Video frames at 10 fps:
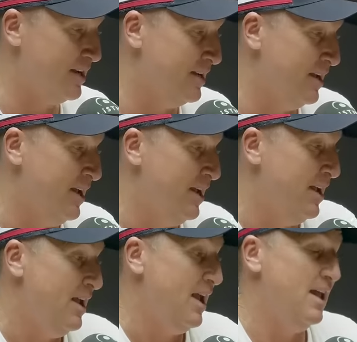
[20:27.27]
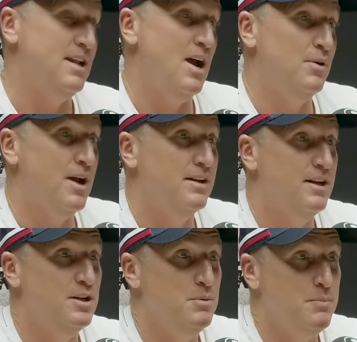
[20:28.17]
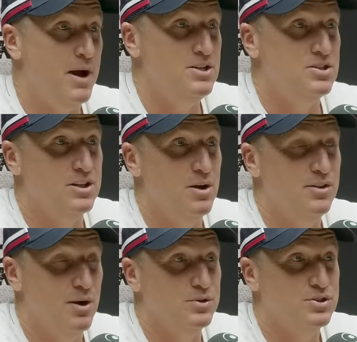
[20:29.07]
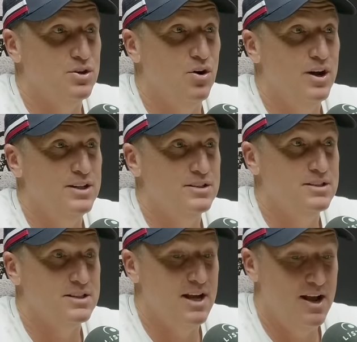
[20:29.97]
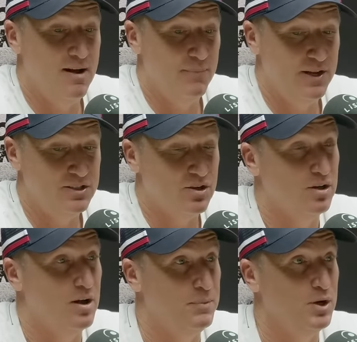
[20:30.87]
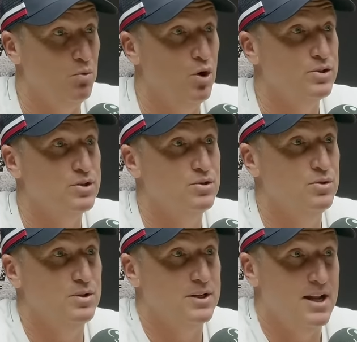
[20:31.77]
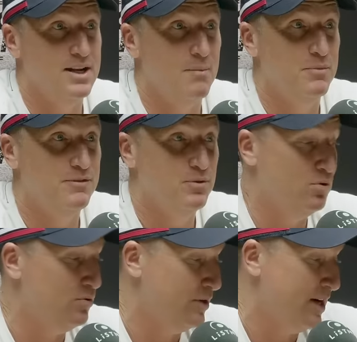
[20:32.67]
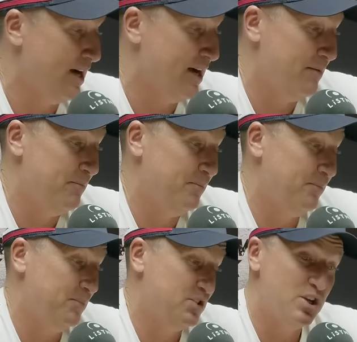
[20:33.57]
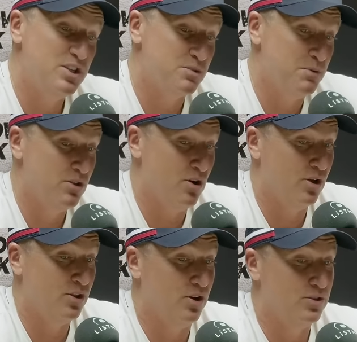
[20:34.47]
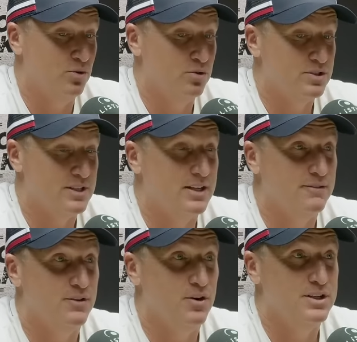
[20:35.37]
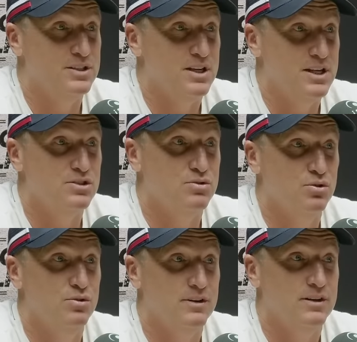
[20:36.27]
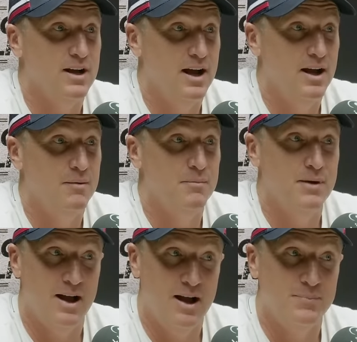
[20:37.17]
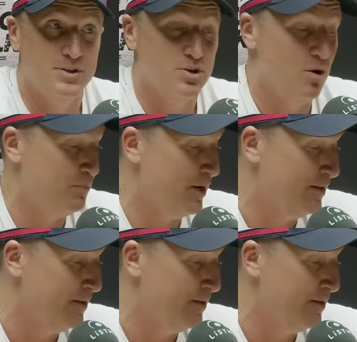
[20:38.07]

And and now we're going to need to be patient. There, there were signs um, that he's got a bit of work to do at, at number four. Um, Steve Smith, I, I thought, started to find his his groove at, um, up the top.